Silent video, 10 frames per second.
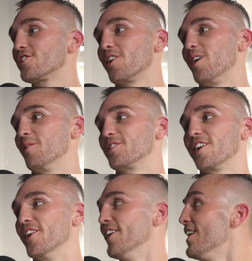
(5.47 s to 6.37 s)
show up.
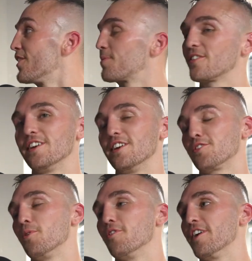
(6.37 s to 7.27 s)
So, especially in a
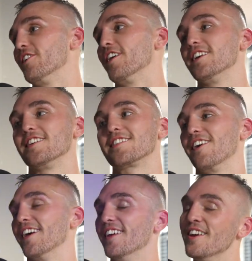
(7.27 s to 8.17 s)
small venue like this, like,